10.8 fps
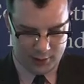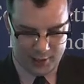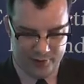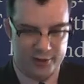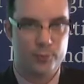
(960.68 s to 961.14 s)

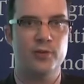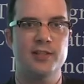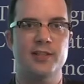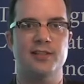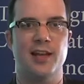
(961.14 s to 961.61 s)
In this
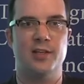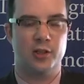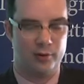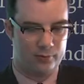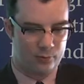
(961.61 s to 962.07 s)

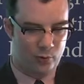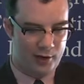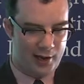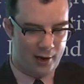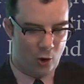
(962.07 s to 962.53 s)
presentation,
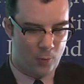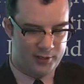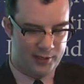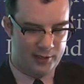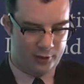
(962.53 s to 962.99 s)
what I hope
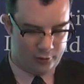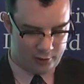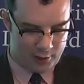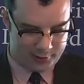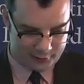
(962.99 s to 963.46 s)
to get
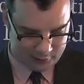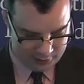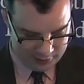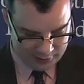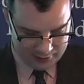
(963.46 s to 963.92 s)
across
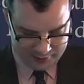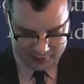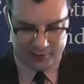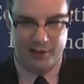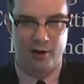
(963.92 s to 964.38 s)
is
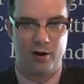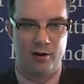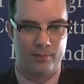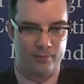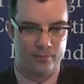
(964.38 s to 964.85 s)
that there
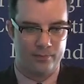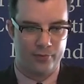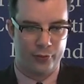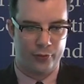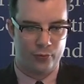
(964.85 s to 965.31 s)
are
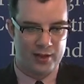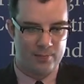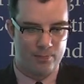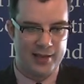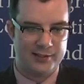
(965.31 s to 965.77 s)
three
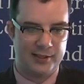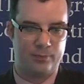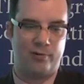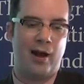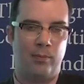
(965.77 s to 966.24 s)
basic
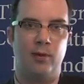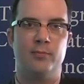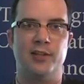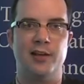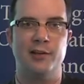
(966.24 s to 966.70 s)

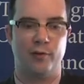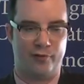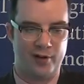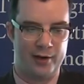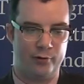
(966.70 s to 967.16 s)
problems that you'll
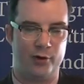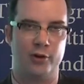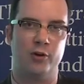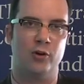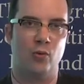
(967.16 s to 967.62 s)
find
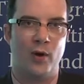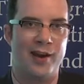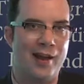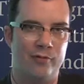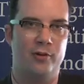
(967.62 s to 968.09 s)
recur
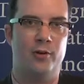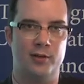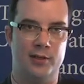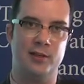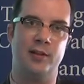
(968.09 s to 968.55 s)
whenever you're
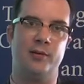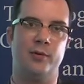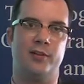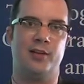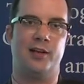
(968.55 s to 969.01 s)
dealing
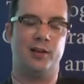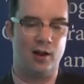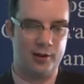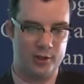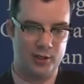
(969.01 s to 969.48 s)
with
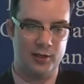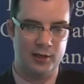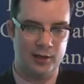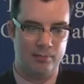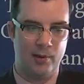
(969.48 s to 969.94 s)
technology,
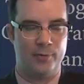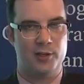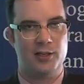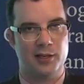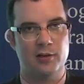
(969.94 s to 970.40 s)
but
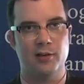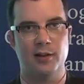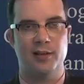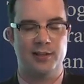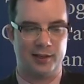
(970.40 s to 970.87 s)

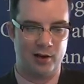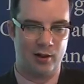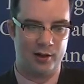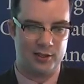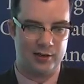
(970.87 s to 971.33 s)
particularly the
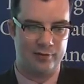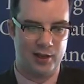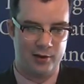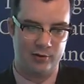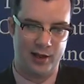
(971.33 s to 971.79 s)
technology of
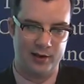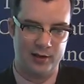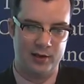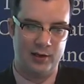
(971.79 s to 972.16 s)
the internet.